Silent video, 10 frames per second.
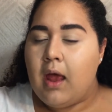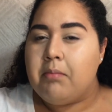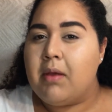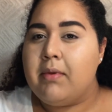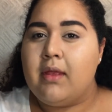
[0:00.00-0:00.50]

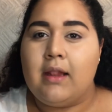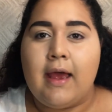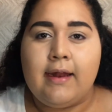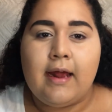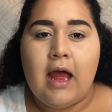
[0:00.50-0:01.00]
Maybe the
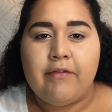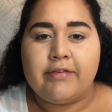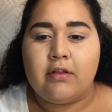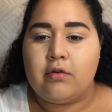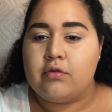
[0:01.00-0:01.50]
lighting I have is
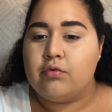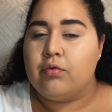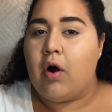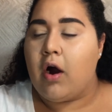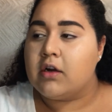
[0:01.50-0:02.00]
a little
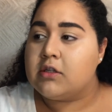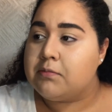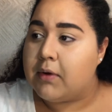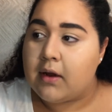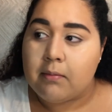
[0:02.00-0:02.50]
too harsh,
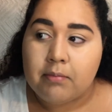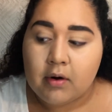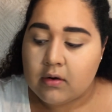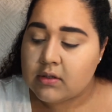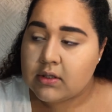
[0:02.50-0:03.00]
but in
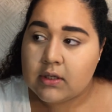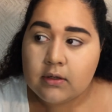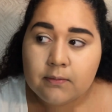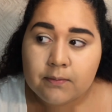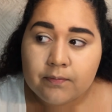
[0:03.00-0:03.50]

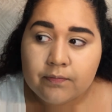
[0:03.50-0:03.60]
person,